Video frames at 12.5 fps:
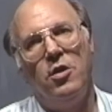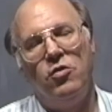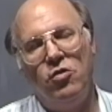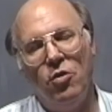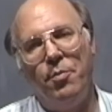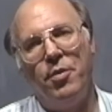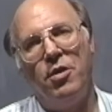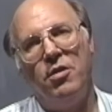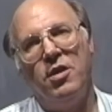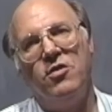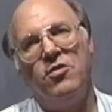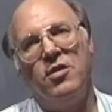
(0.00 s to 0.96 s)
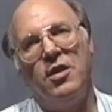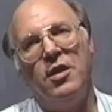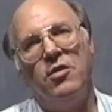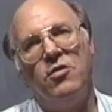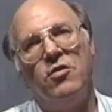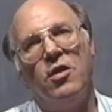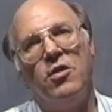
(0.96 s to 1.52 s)
Jupiter
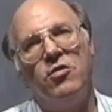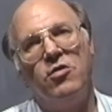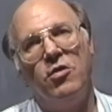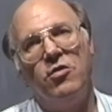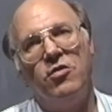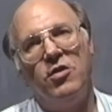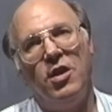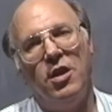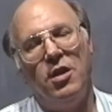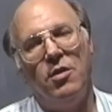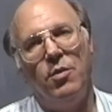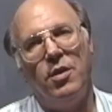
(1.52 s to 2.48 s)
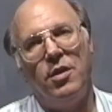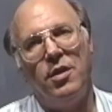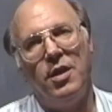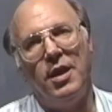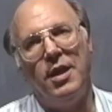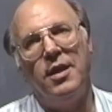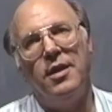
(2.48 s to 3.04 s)
is associated with
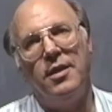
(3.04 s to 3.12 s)
the